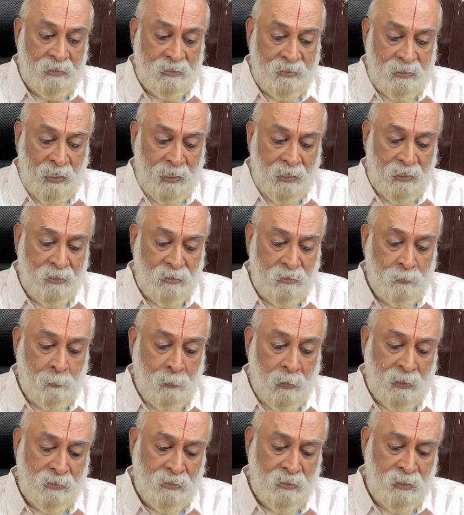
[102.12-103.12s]
It says,
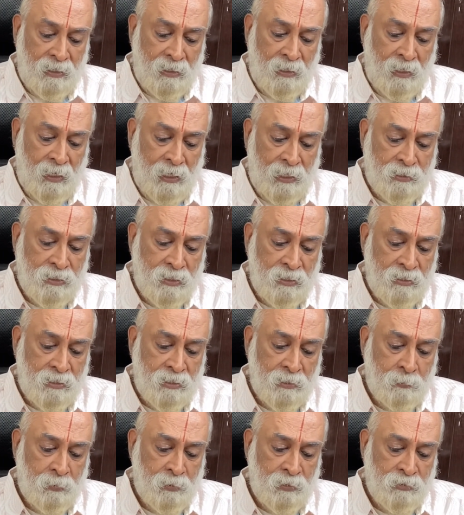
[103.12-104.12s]
best
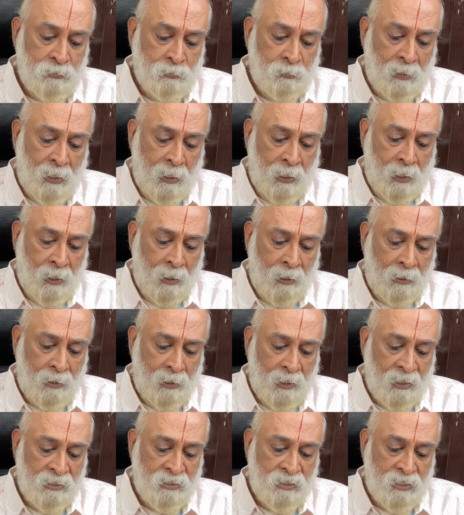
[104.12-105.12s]
relationship is
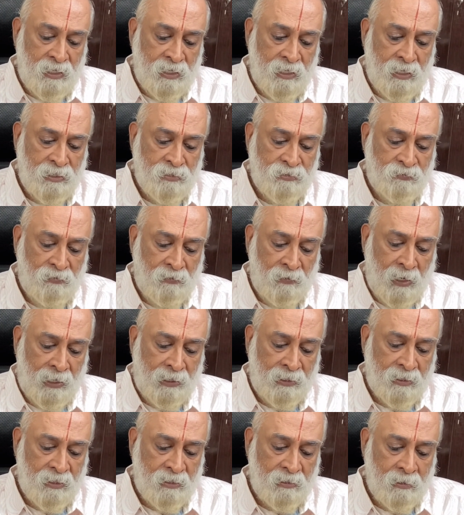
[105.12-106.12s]
where yesterday's
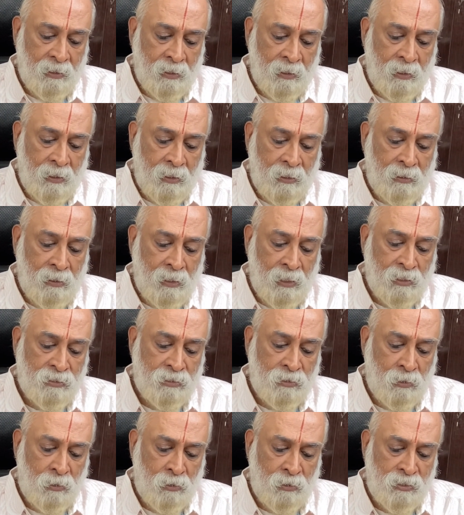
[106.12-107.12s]
fight
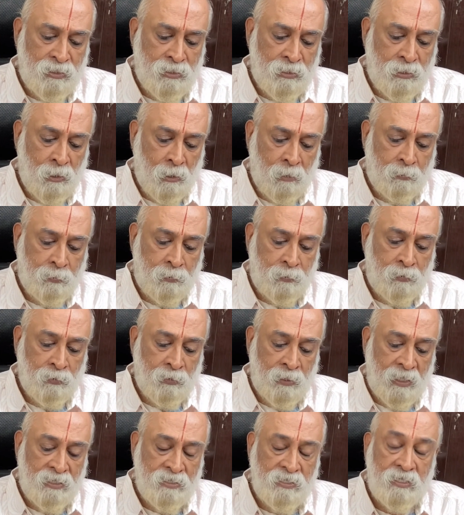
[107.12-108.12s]
does not stop
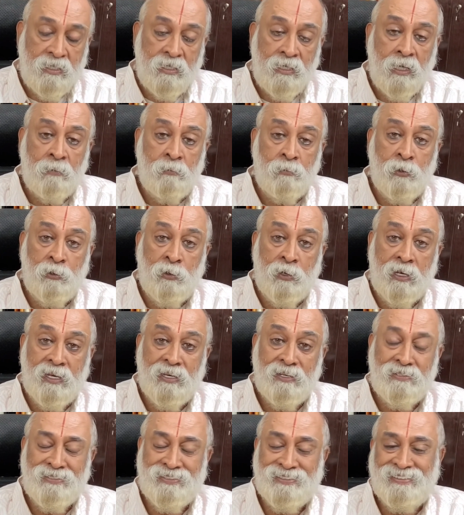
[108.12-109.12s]
today's
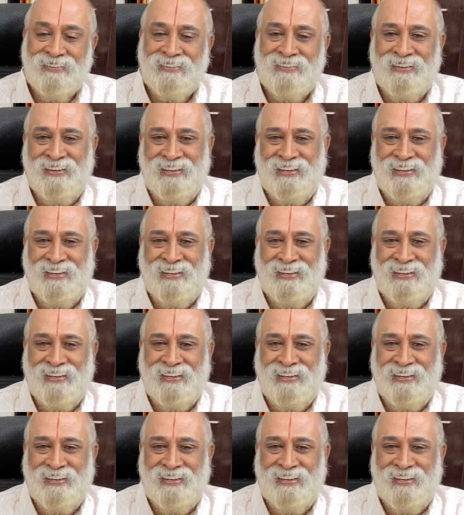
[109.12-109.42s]
communication.